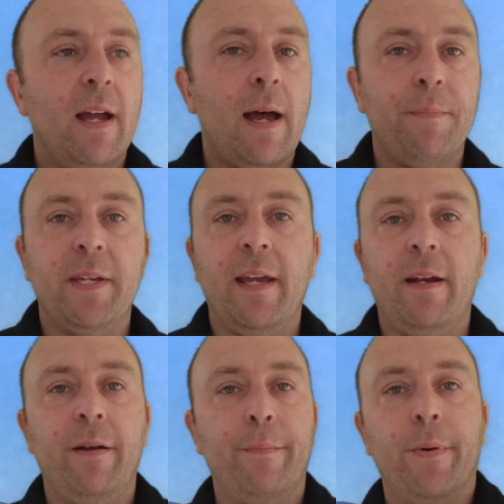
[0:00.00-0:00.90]

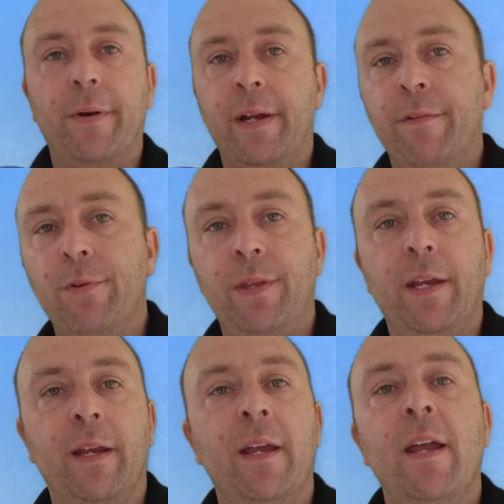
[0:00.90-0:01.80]
updated, it broke
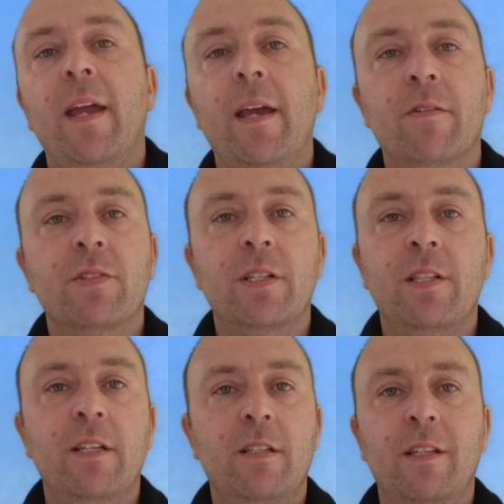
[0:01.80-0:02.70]
everything, and it was just
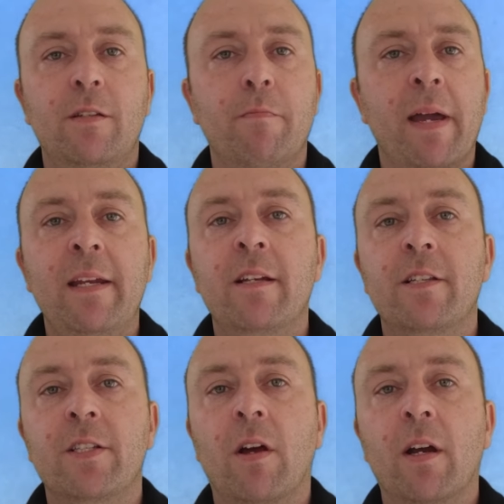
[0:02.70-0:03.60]
this maintenance
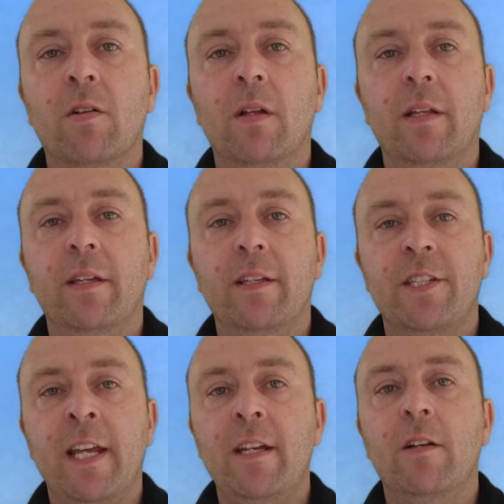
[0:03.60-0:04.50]
cycle and this
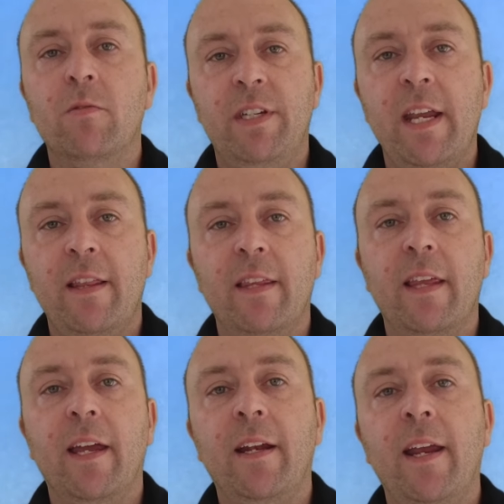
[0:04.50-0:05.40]
technical debt that
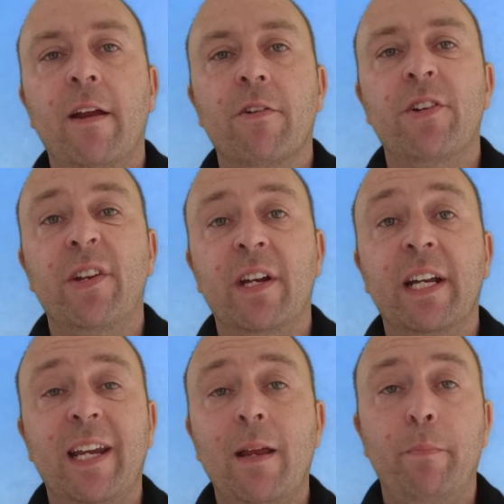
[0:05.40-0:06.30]
they inherited, and
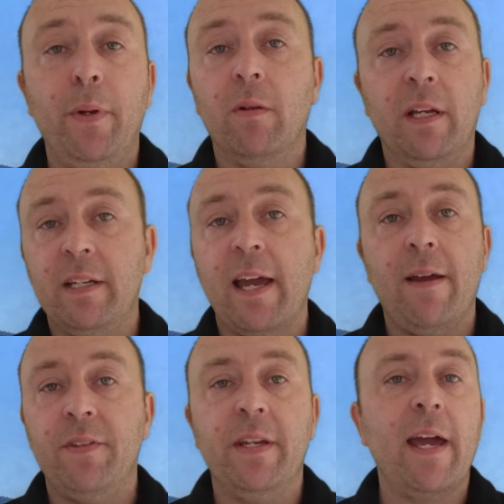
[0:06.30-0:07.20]
it kept building day
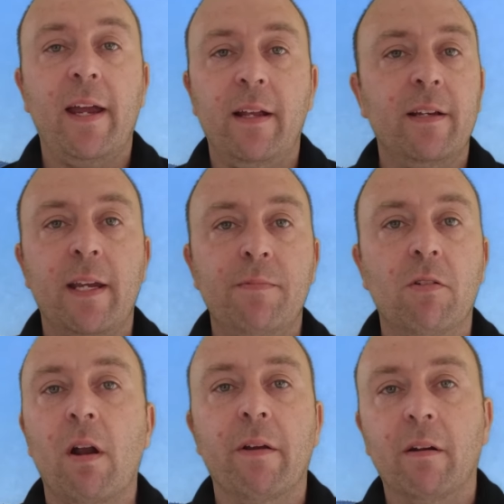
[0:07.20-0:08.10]
after day. It keeps
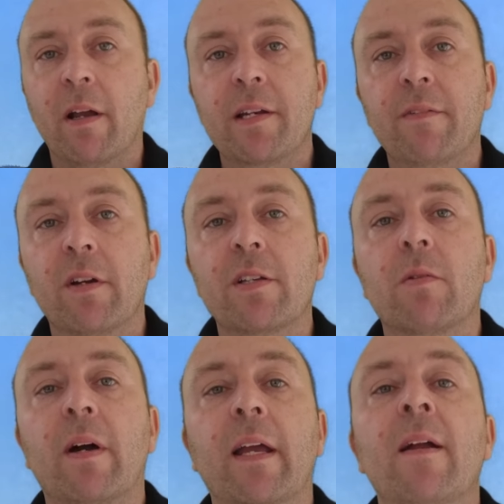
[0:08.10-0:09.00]
growing, right? It never goes
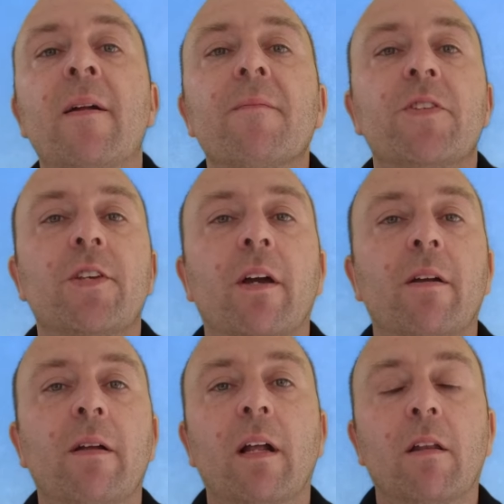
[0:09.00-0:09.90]
away.
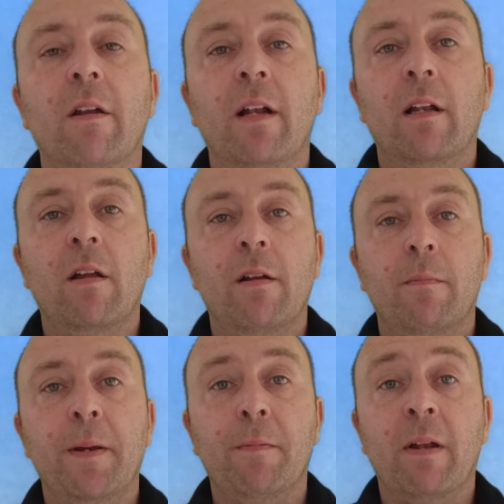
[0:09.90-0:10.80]
So a lot of
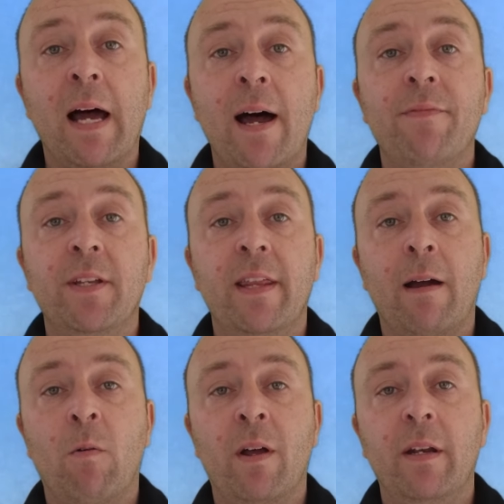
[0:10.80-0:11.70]
people are after
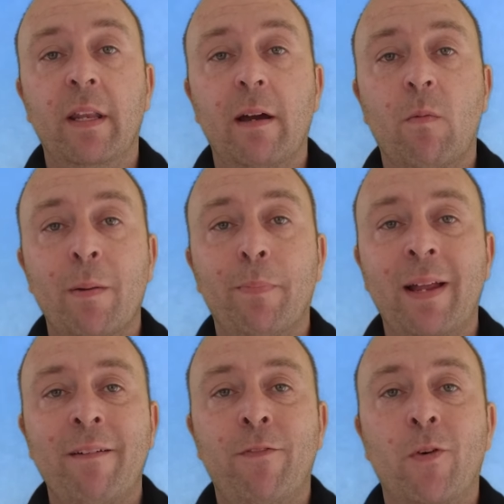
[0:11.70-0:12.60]
that one
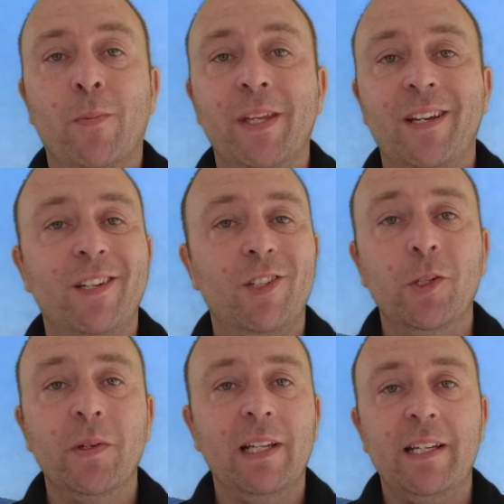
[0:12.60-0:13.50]
platform that can
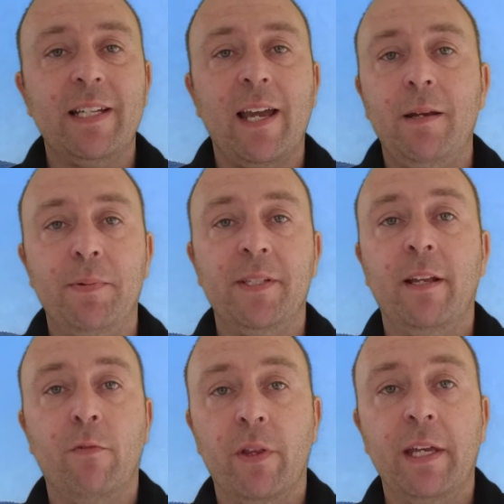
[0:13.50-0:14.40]
do at least 80%
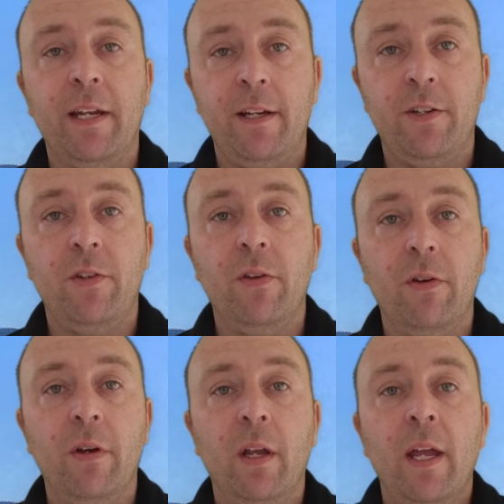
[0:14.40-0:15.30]
of what they needed to
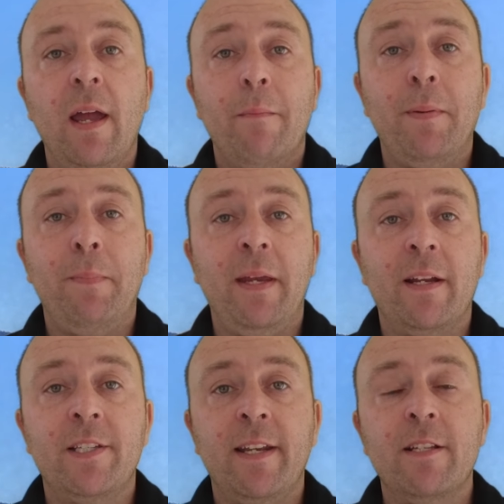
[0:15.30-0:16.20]
do, but be
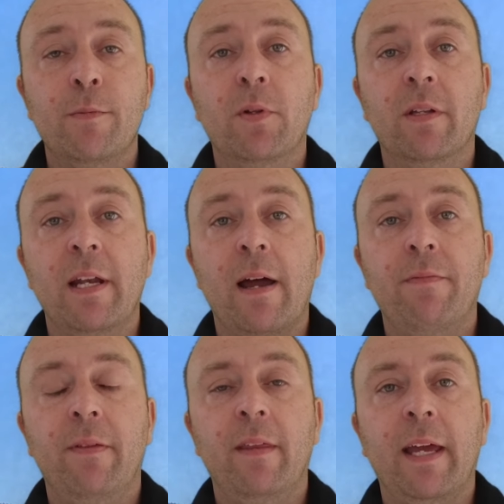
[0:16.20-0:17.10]
extensible
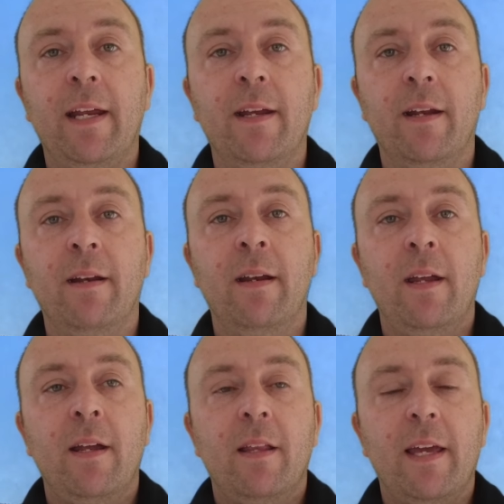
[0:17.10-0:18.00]
enough that they can
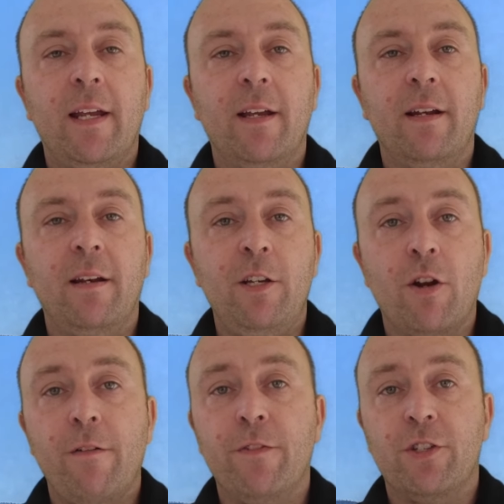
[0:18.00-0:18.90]

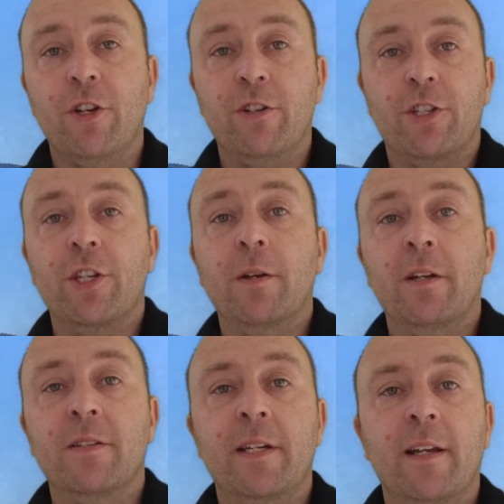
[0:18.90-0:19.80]
for certain
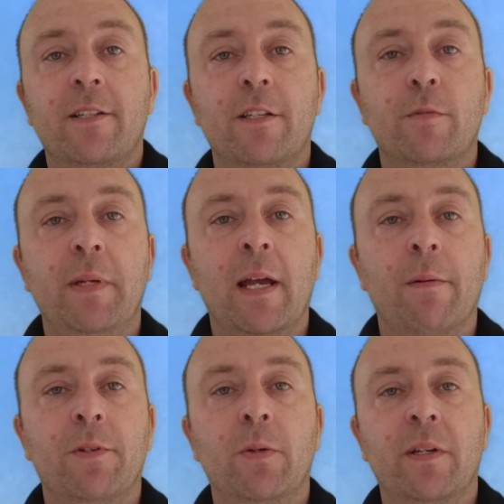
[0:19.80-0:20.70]
circumstances be
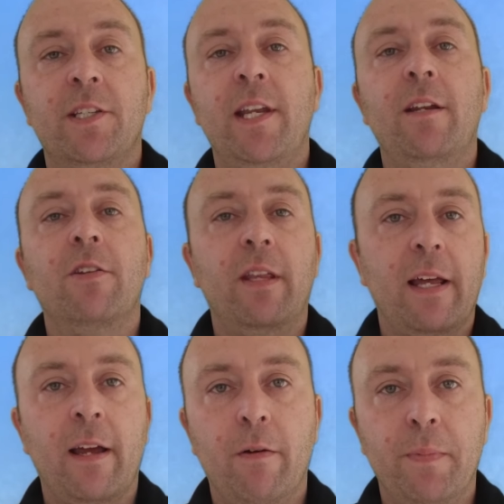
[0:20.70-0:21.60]
able to extend to that
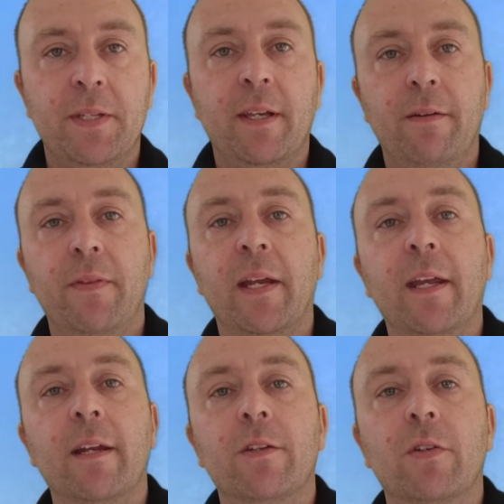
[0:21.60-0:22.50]
100% if they
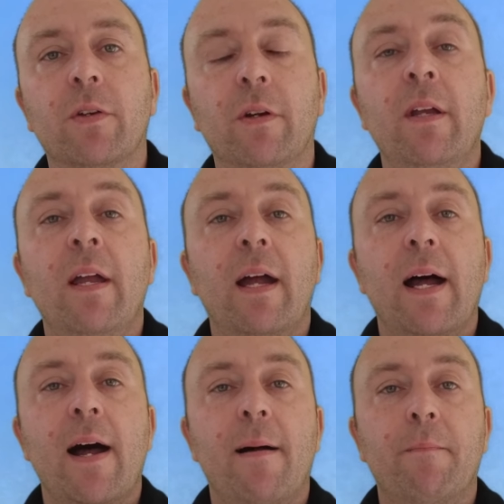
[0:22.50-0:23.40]
needed to,
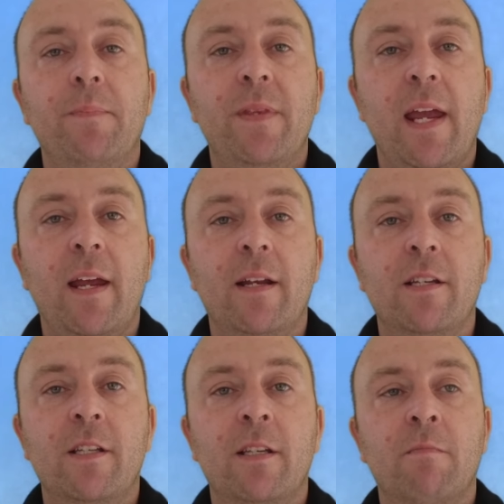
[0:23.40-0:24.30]

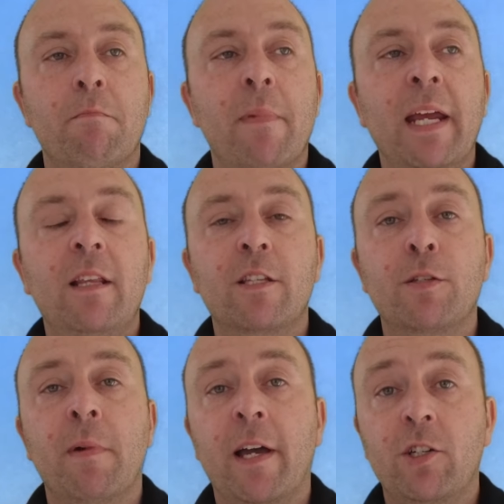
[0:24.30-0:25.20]
and make the
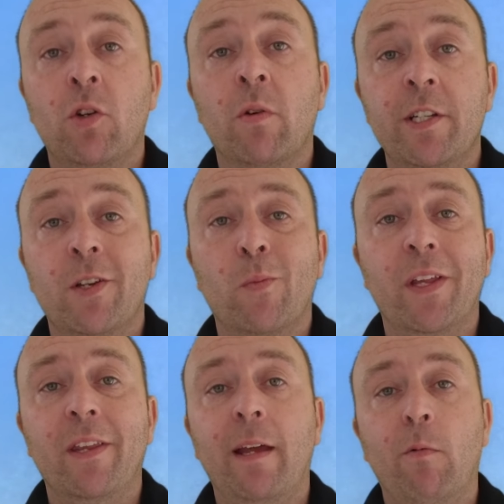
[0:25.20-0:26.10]
smart choice on
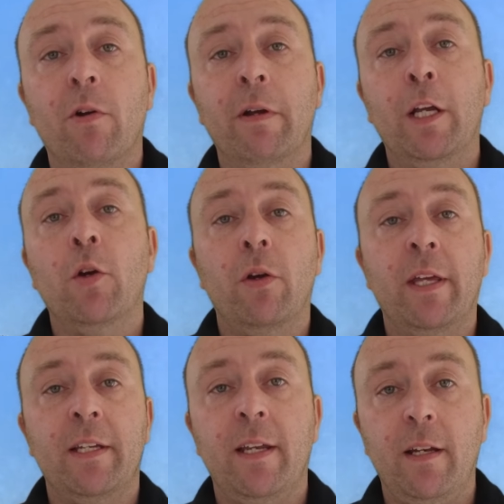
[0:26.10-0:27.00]
whether they want to incur
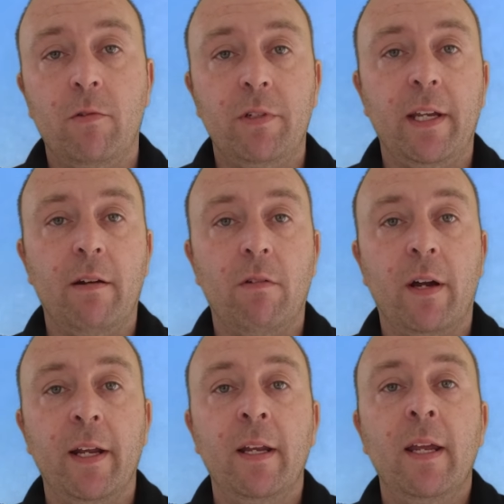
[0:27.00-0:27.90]
that technical debt,
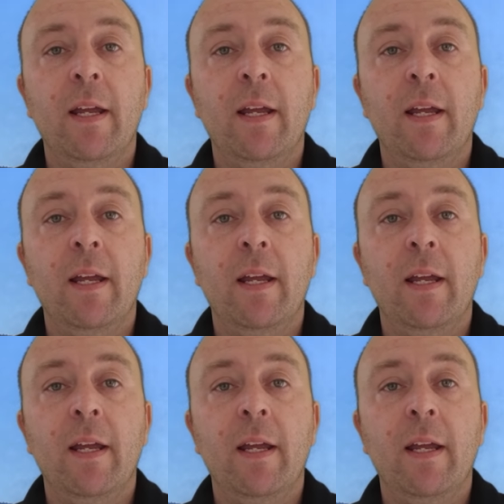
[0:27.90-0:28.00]
right?